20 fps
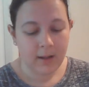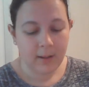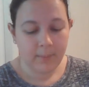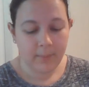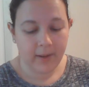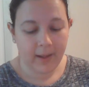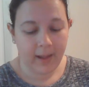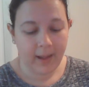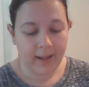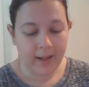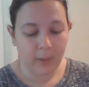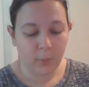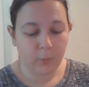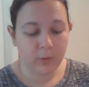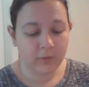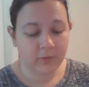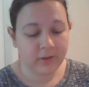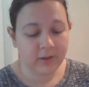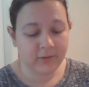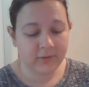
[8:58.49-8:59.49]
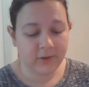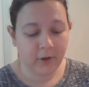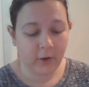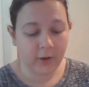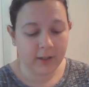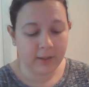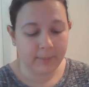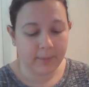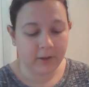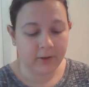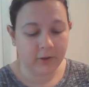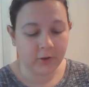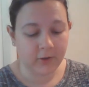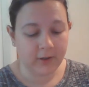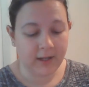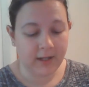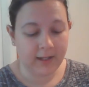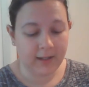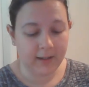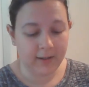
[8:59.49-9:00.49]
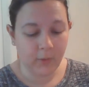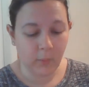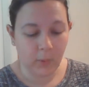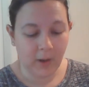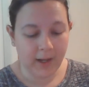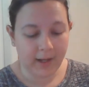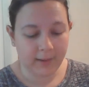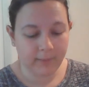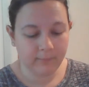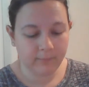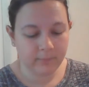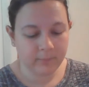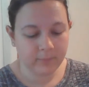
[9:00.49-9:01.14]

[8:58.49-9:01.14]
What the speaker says: But hey, we're real sorry about your getting in the way.